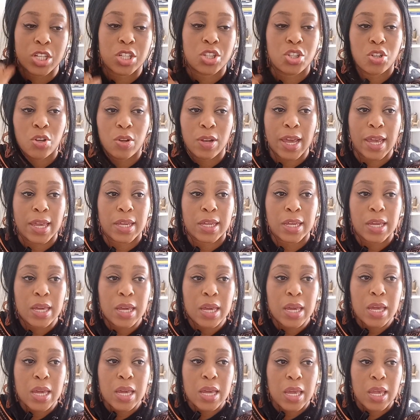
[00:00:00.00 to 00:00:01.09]
So I
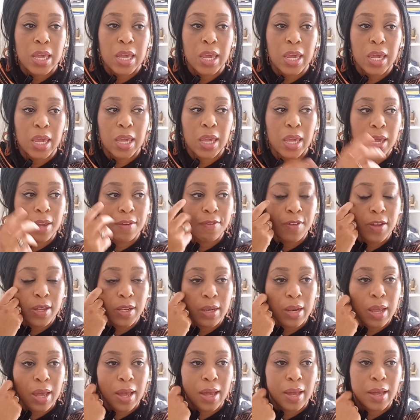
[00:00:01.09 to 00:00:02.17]

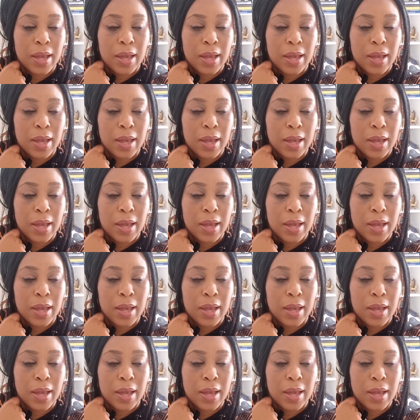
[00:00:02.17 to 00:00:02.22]
don't